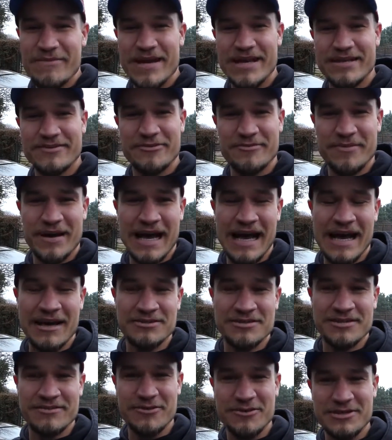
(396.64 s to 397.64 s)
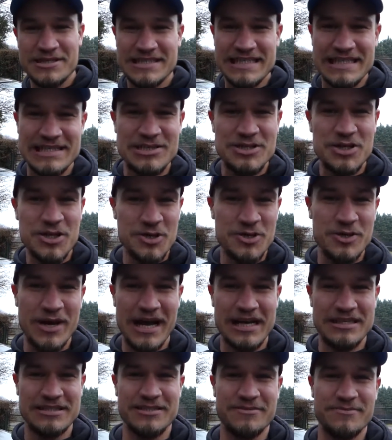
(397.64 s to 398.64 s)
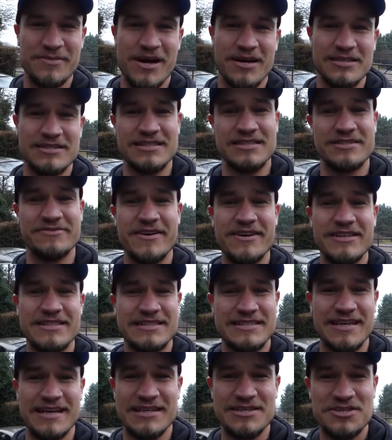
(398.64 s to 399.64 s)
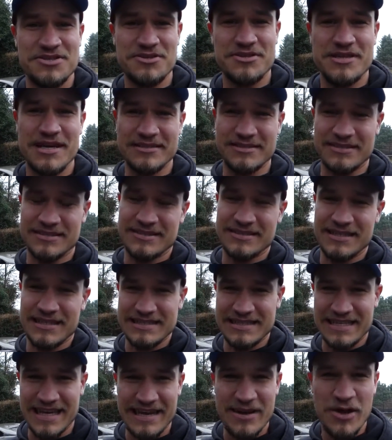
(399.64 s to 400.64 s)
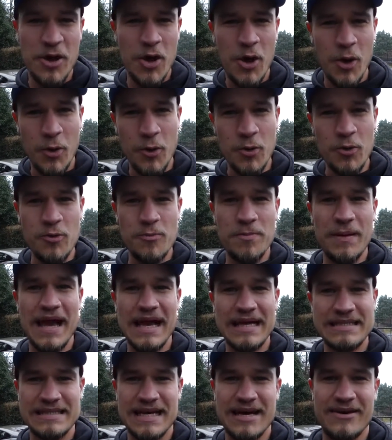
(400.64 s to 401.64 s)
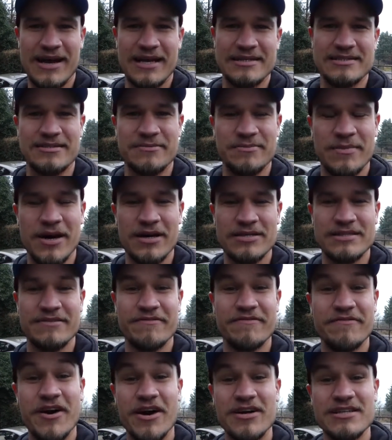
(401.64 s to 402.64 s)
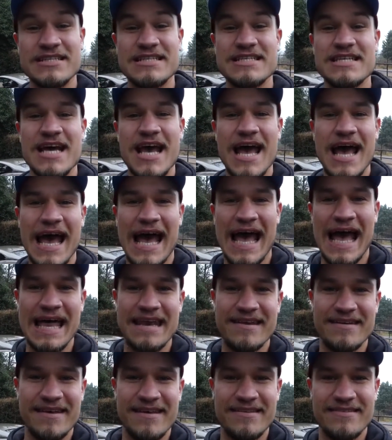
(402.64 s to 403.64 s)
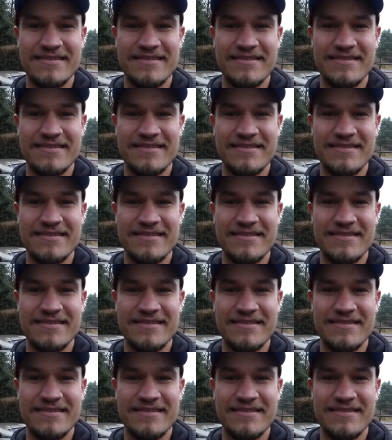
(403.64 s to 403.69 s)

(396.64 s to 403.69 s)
minutes from my house and I've already seen two Aston Martins, a very stunning 2016, all blacked out Aston Martin Vantage and a